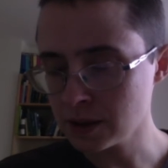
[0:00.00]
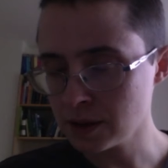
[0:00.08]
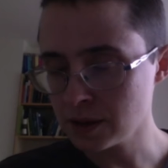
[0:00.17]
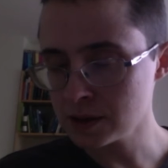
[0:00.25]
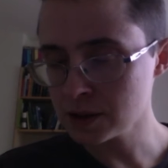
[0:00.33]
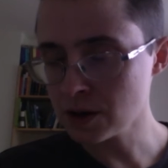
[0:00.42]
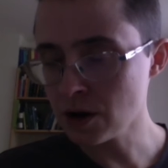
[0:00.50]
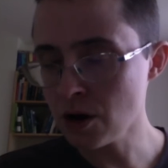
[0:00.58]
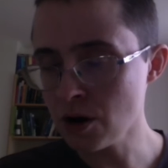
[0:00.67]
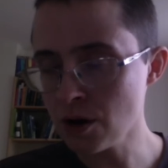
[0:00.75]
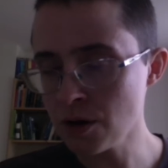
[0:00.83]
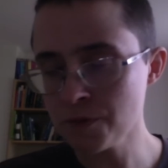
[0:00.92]
This
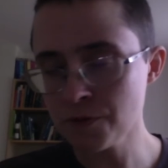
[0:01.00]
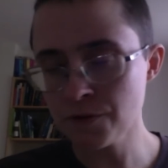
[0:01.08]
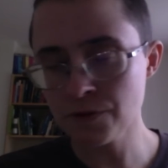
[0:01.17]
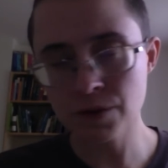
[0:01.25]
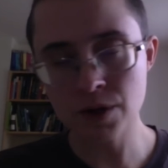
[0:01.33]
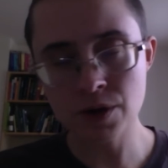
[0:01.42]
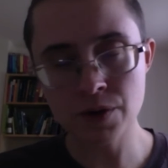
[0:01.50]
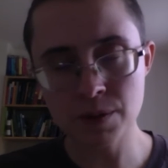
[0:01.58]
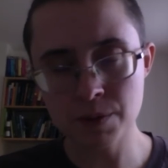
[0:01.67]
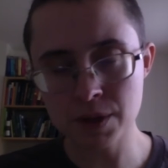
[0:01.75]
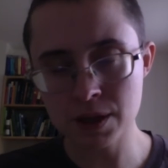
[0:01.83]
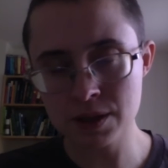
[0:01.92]
calm, flowing
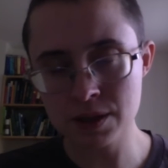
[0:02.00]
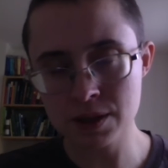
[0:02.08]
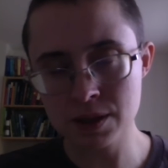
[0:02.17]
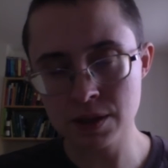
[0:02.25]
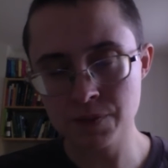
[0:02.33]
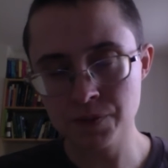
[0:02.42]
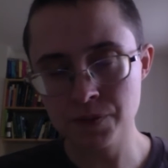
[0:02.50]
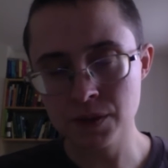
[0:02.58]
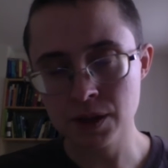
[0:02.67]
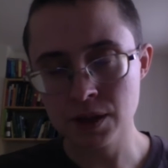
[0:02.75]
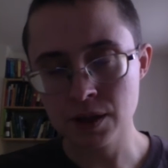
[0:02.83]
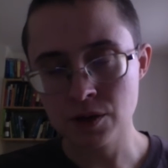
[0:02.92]
mist,
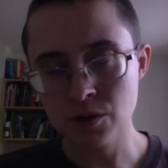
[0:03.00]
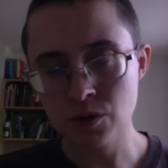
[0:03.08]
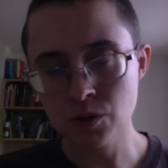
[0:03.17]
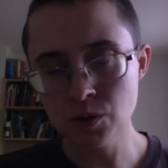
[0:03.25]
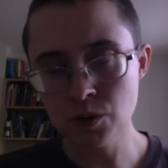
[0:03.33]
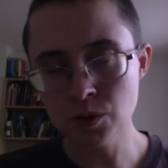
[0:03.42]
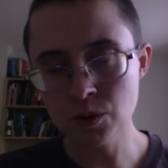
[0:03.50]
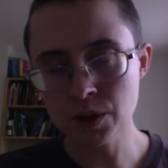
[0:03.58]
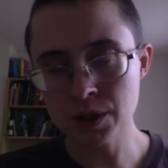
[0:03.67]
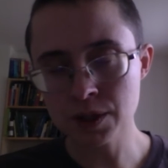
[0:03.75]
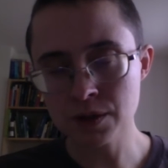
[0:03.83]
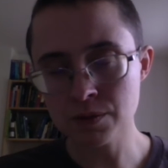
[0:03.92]
cool
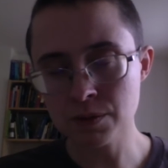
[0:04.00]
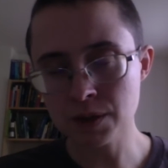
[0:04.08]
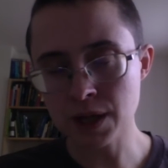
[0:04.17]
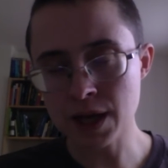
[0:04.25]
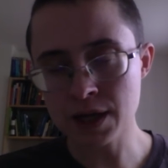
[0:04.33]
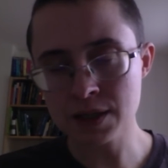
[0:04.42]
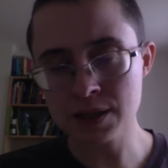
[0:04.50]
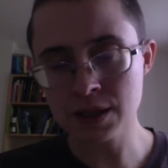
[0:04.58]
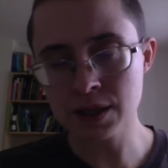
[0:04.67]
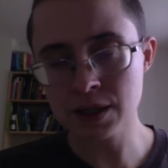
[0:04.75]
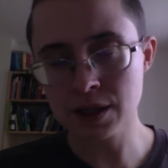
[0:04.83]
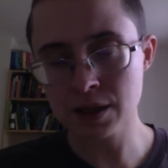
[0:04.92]
and
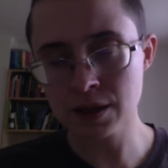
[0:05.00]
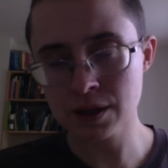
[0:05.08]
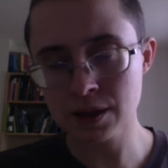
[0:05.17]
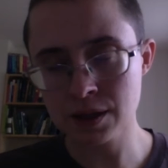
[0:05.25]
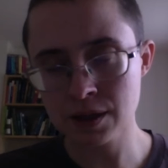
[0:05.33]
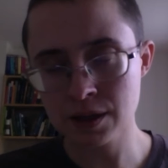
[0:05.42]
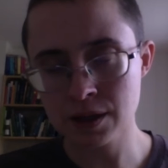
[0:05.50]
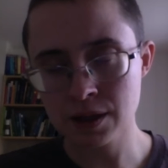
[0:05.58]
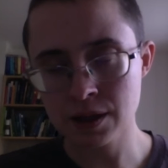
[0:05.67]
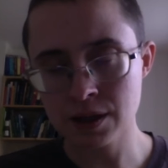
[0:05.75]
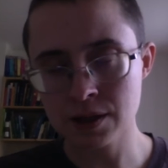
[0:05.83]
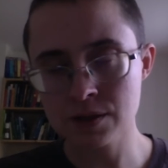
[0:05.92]
relaxing,
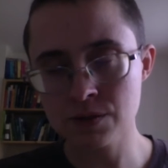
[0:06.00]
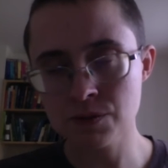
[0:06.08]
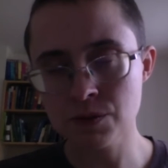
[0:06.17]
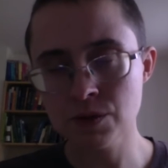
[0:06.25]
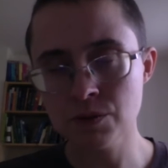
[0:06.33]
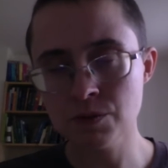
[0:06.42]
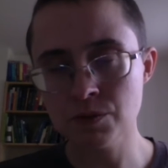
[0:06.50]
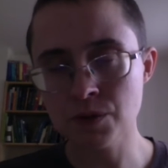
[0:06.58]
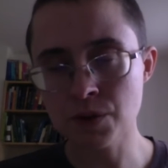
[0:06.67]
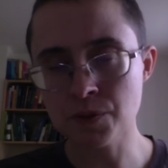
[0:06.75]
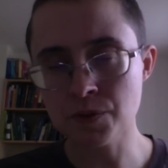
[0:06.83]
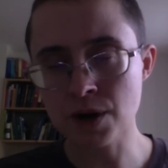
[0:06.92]
is
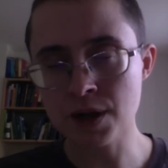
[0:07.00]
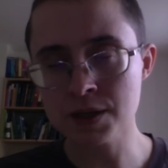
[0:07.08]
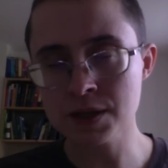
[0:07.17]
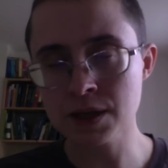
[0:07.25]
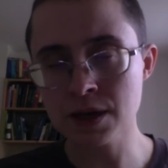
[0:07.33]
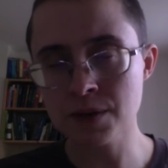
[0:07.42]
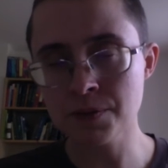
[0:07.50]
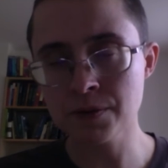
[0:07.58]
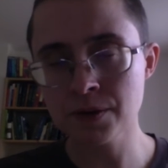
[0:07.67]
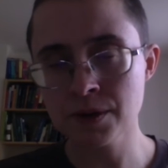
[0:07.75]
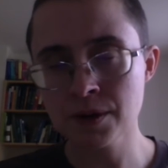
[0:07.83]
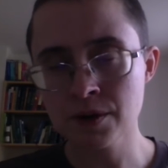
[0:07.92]
rising up
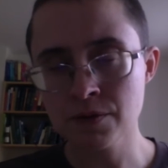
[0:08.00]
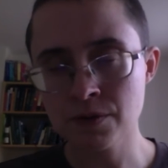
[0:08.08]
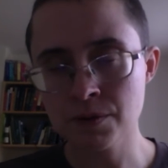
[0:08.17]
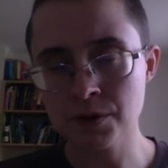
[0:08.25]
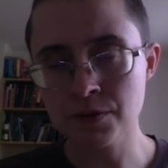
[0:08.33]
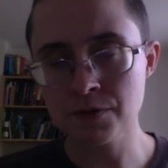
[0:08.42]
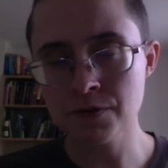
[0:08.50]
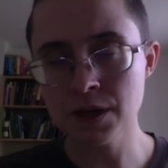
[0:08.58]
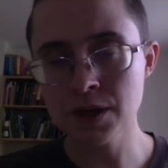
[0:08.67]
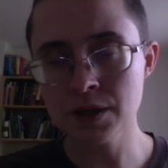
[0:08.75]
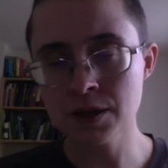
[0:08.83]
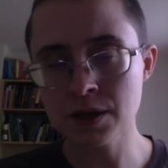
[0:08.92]
from your
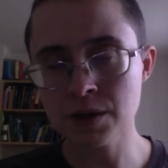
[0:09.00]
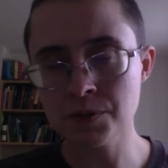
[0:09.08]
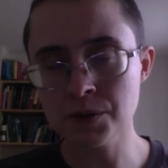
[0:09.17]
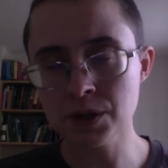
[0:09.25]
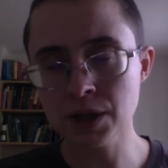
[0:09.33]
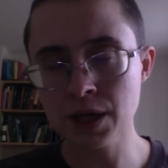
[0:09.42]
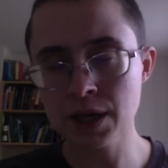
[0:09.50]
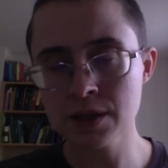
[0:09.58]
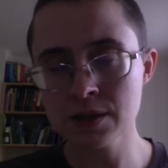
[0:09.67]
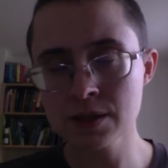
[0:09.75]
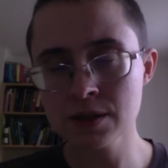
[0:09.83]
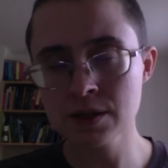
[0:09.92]
feet and up your
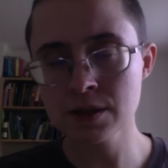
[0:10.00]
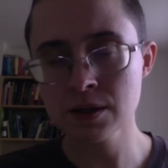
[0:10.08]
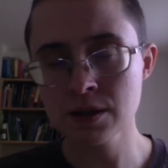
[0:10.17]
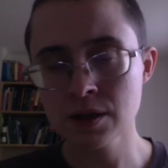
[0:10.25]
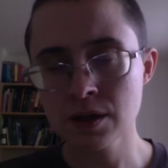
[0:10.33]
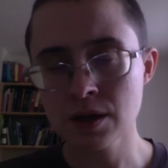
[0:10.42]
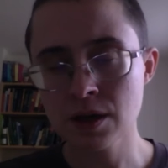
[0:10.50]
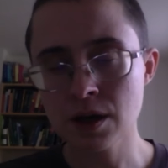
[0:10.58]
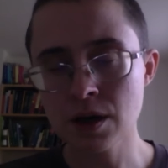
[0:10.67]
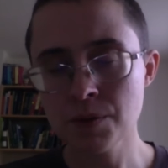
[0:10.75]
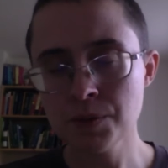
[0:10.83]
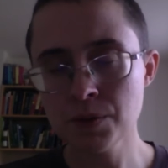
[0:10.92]
legs,
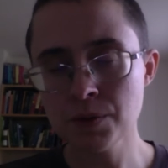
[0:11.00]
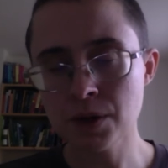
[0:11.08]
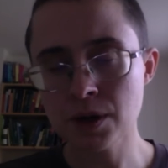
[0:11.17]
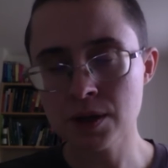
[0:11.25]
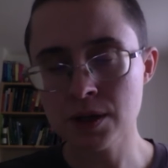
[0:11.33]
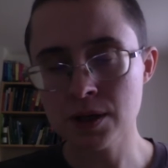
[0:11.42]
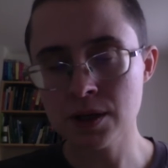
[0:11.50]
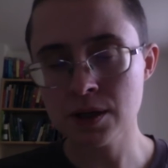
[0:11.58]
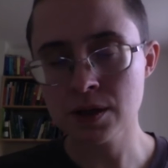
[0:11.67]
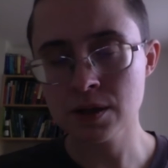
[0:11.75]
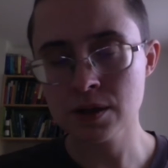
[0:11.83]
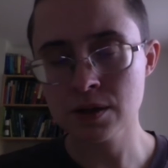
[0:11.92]
up your body,
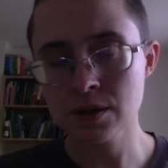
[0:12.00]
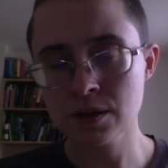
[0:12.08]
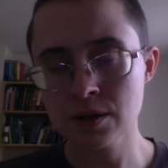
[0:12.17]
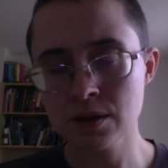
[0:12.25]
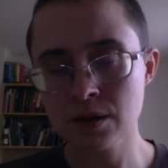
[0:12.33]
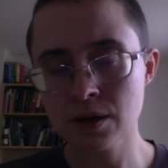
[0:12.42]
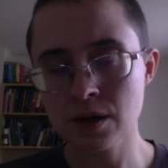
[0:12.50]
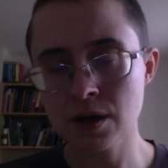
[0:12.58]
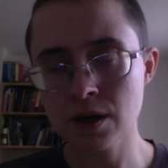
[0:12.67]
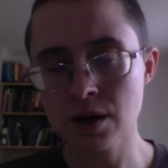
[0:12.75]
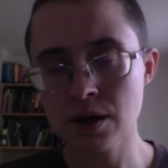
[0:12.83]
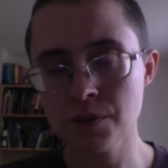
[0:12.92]

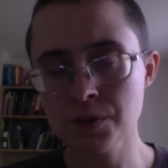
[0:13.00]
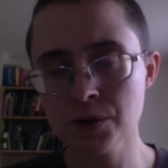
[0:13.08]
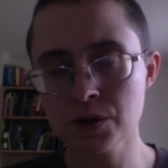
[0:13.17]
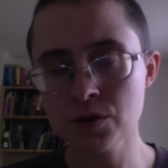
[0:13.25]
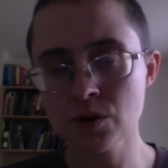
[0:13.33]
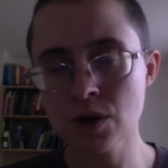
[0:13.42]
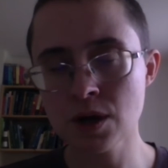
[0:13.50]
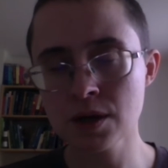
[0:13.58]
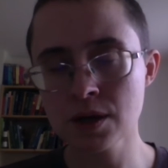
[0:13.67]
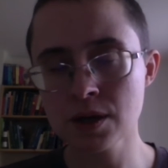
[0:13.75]
up your trunk